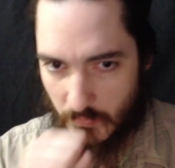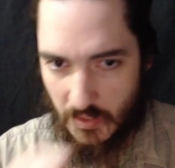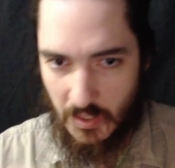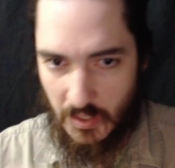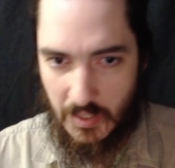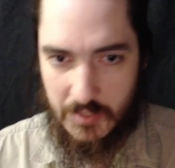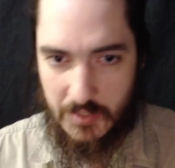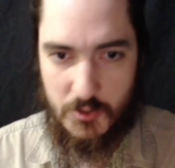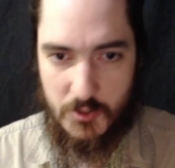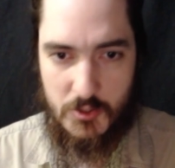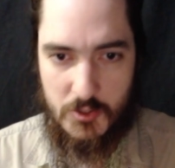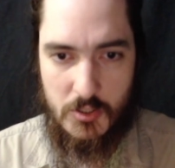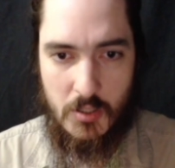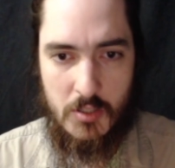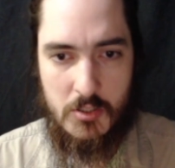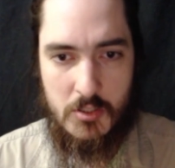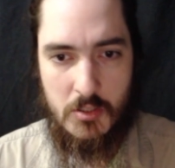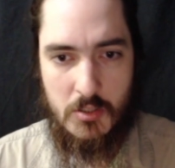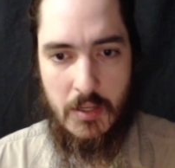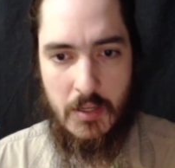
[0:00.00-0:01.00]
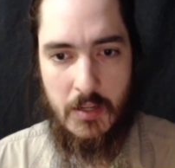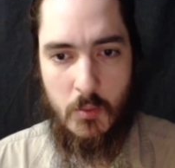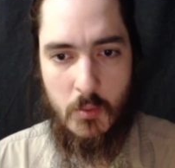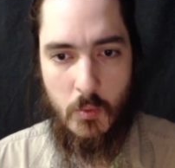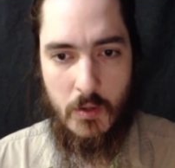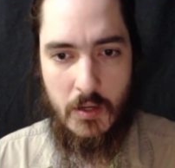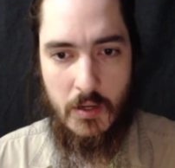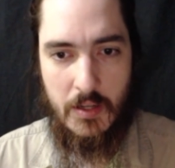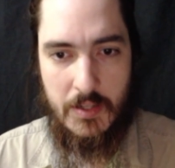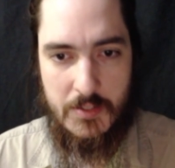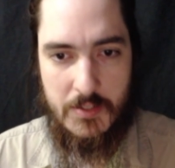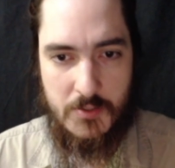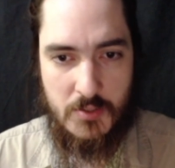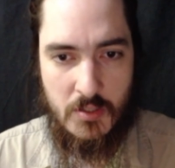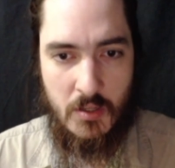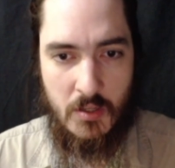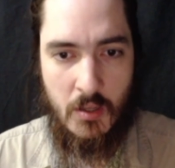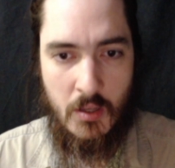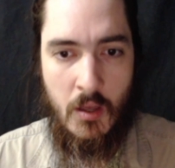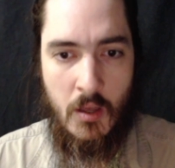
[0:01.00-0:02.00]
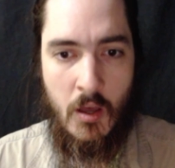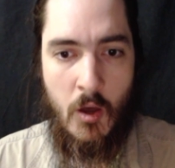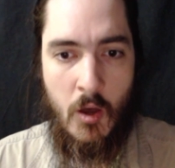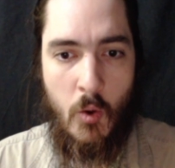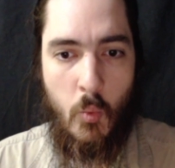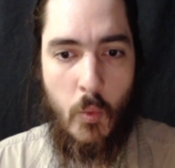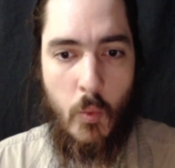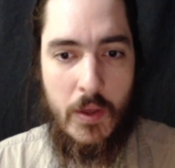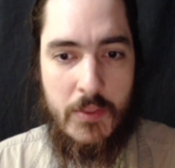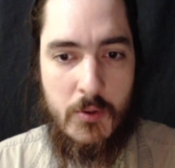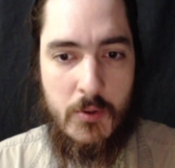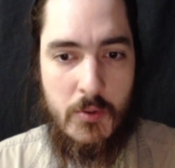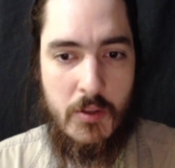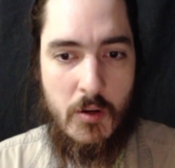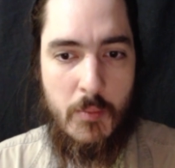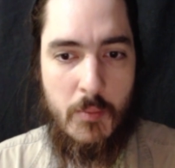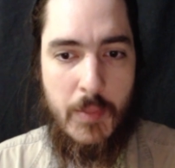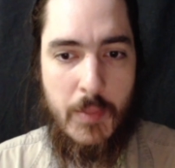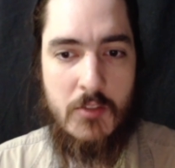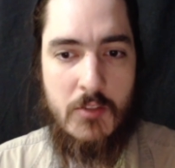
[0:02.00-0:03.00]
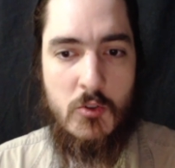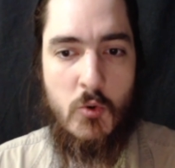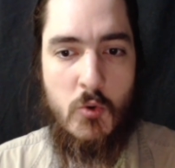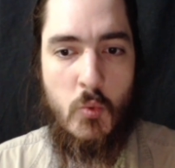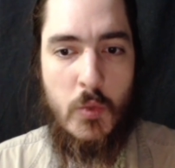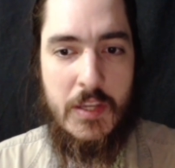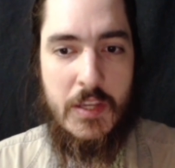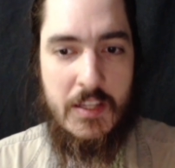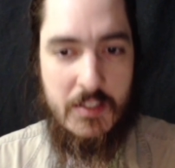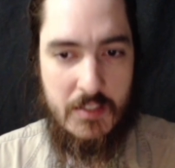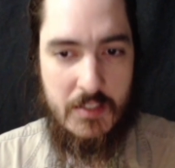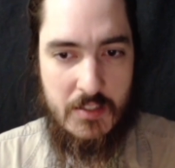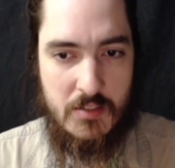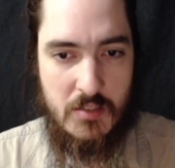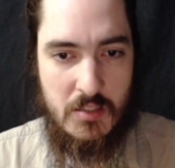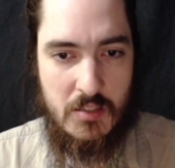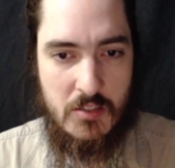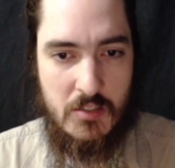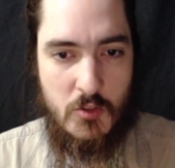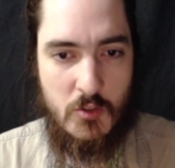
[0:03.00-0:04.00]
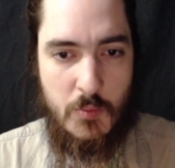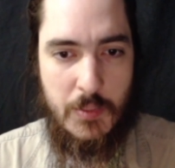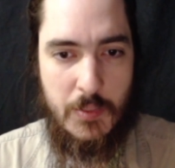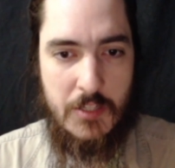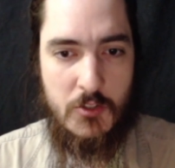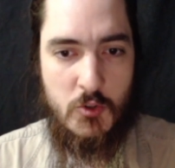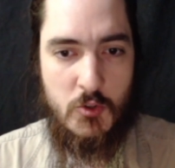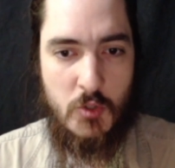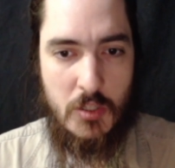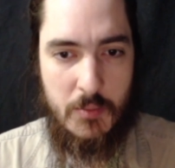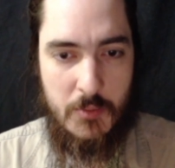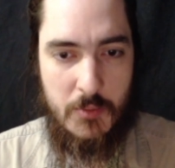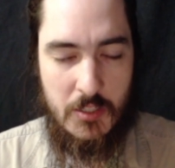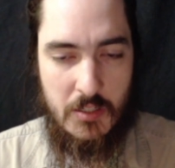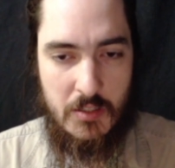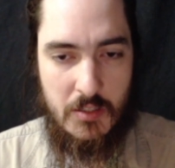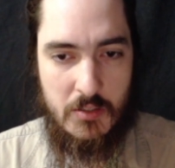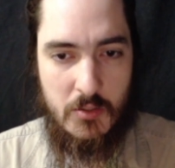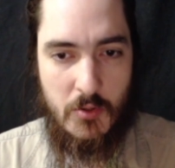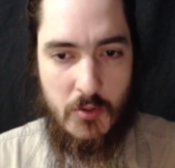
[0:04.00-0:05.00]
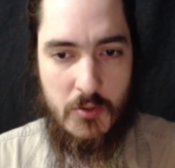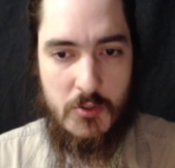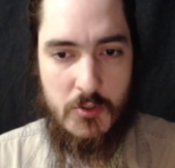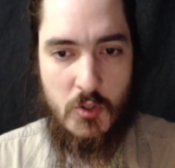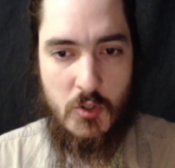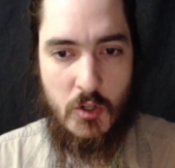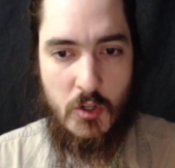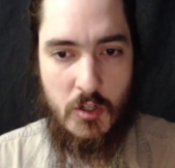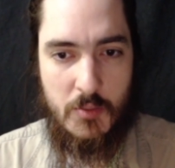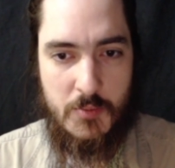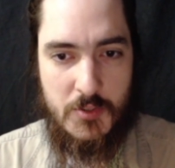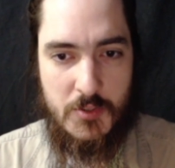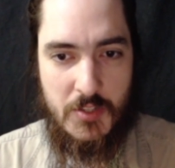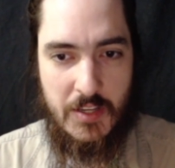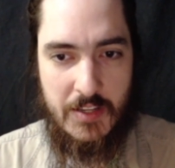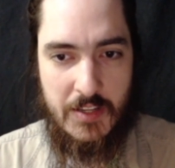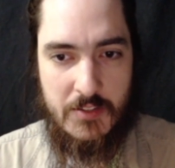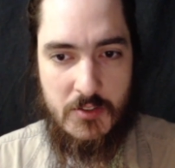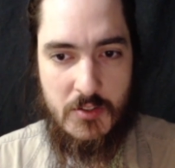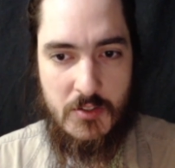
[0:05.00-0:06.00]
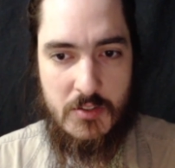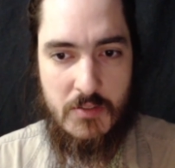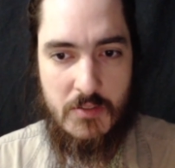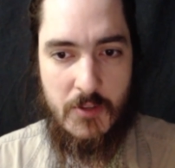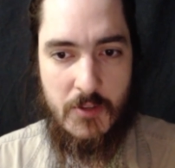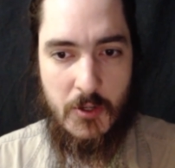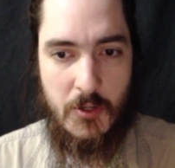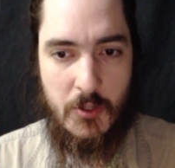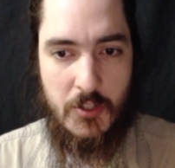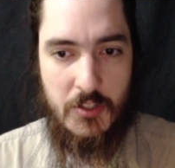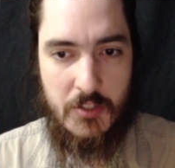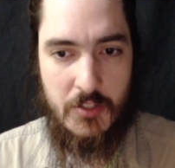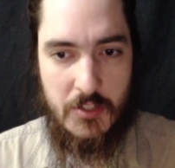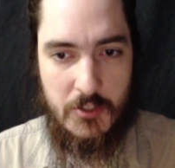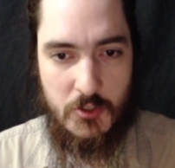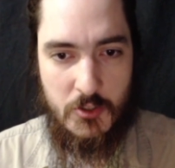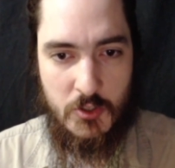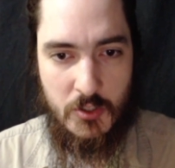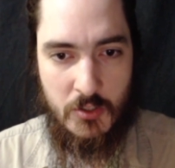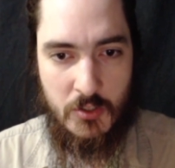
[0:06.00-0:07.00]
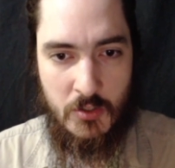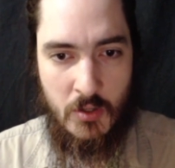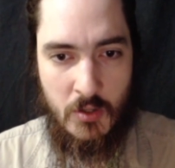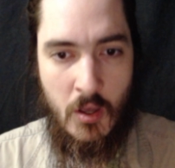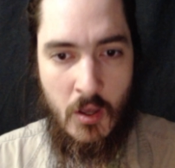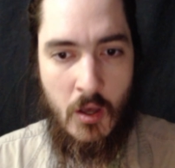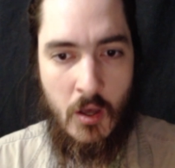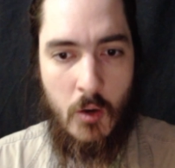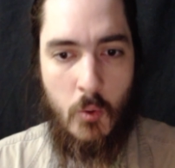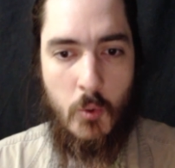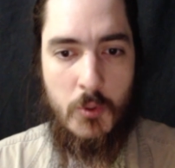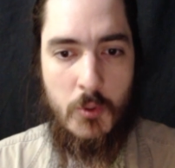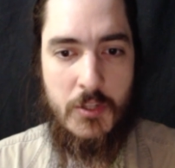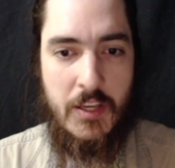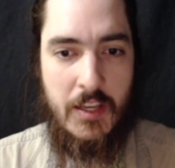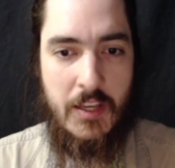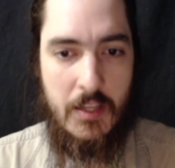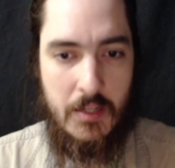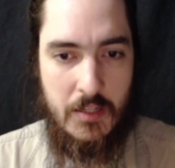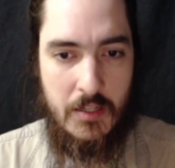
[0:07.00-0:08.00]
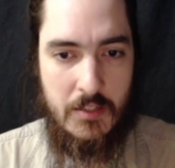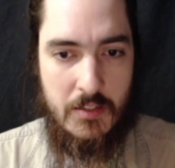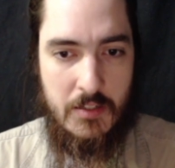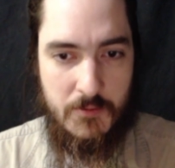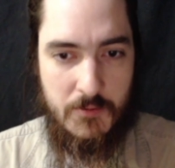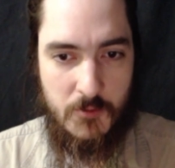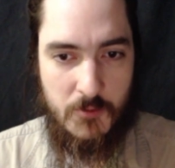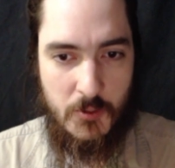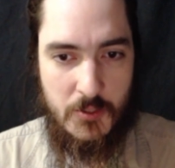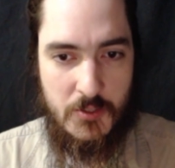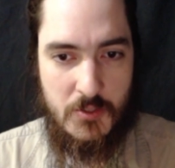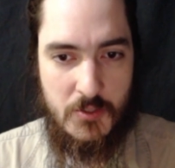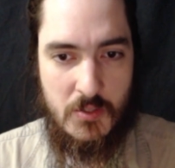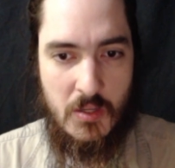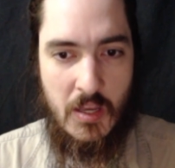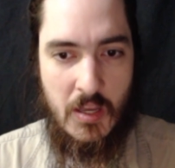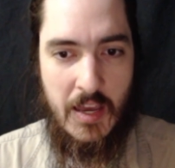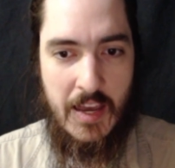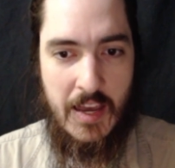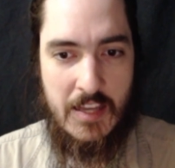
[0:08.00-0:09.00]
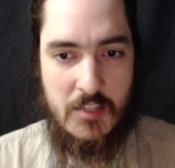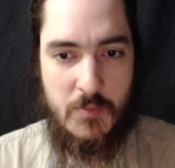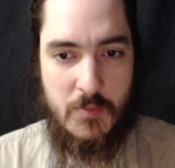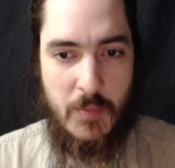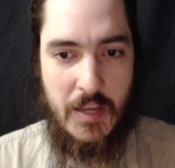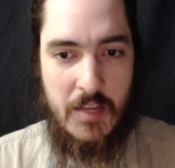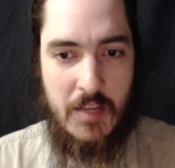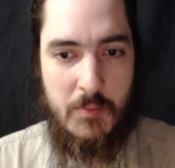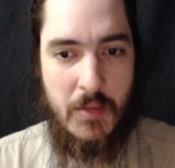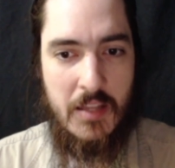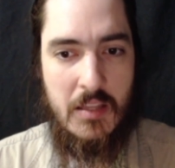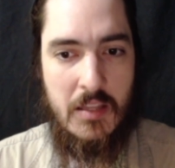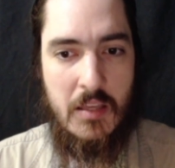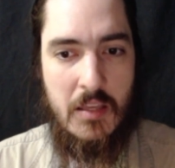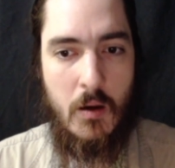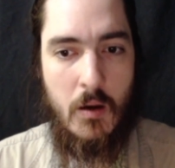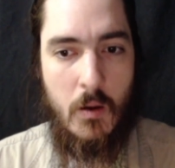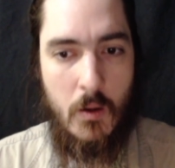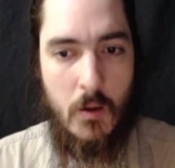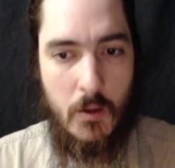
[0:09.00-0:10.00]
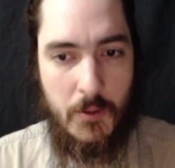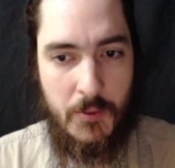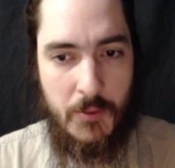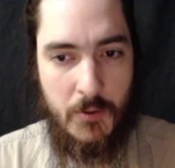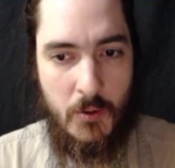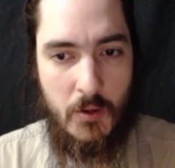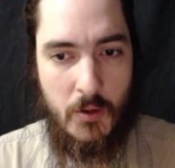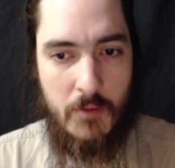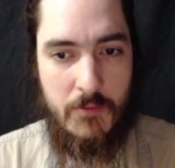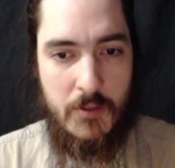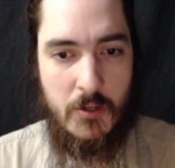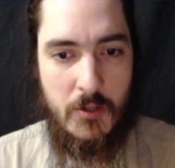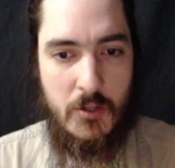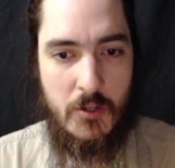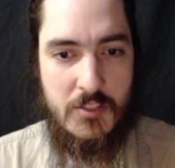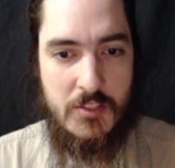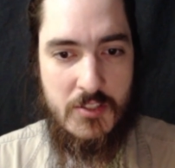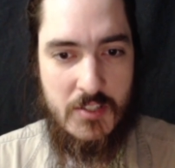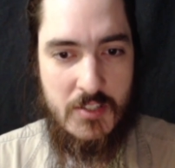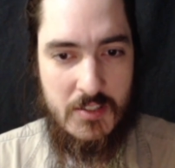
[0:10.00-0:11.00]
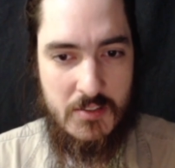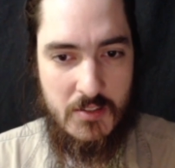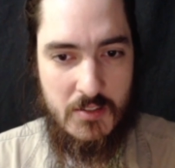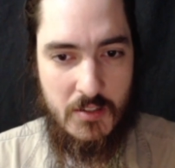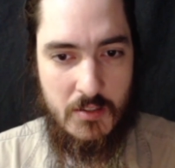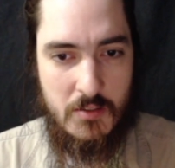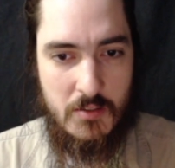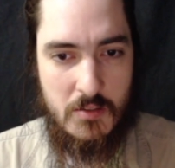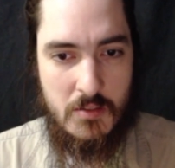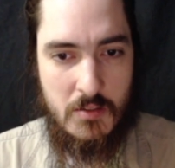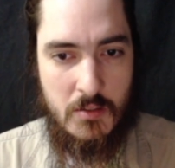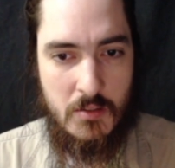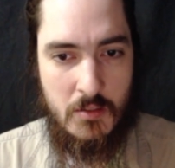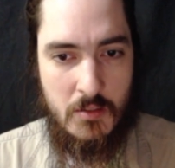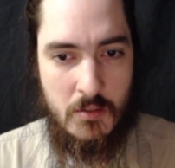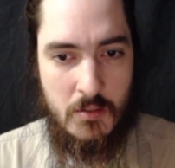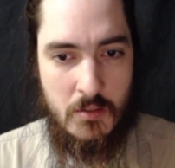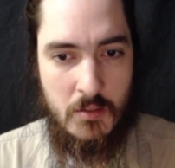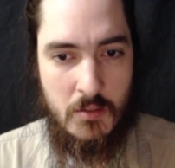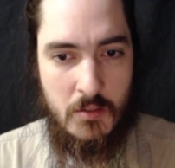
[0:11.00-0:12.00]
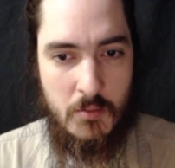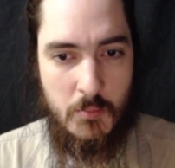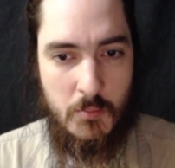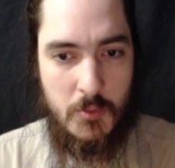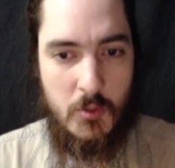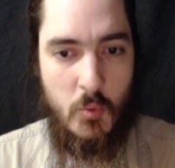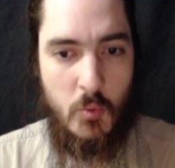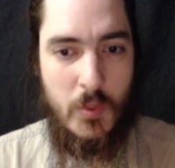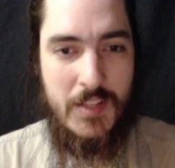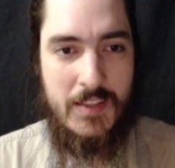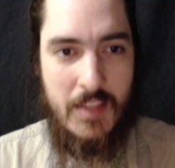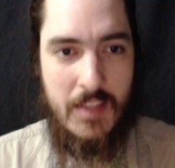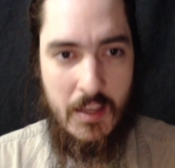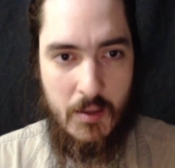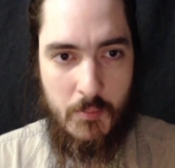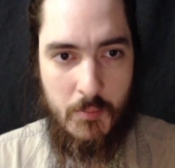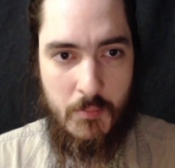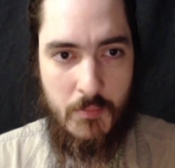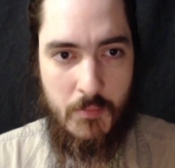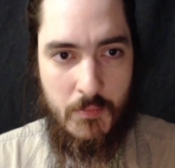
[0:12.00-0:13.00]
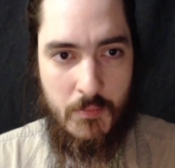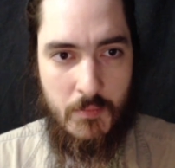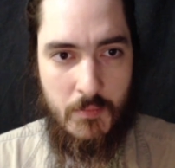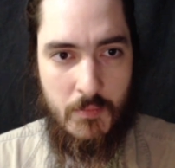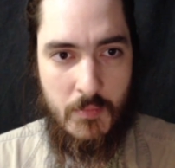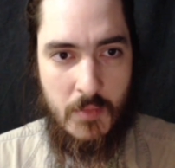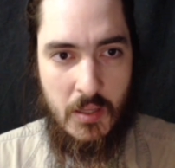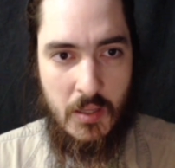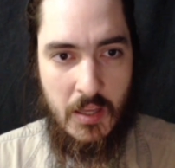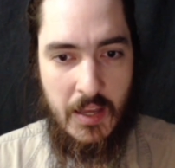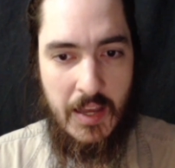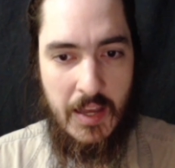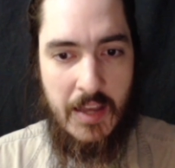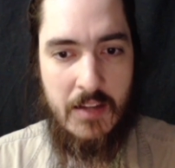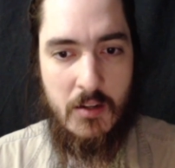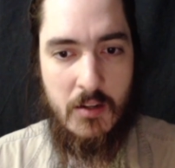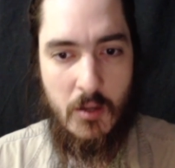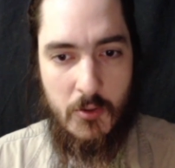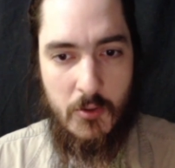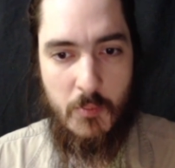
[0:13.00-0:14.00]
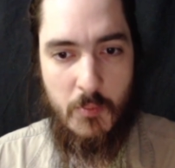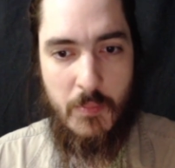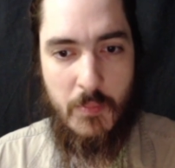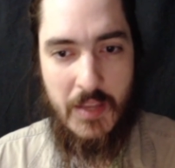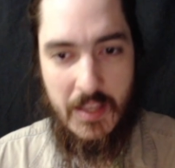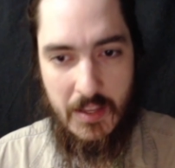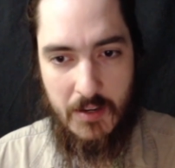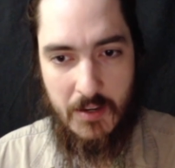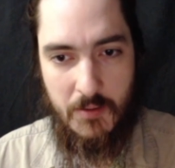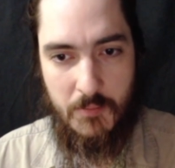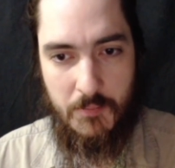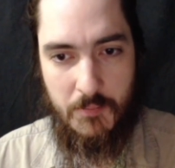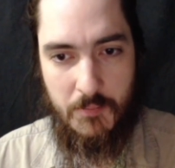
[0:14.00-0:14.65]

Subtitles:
and to judge likewise whether their mental weakness is to be attributed to the circumstances of their condition or to any difference as made by the author of their existence between them and other men.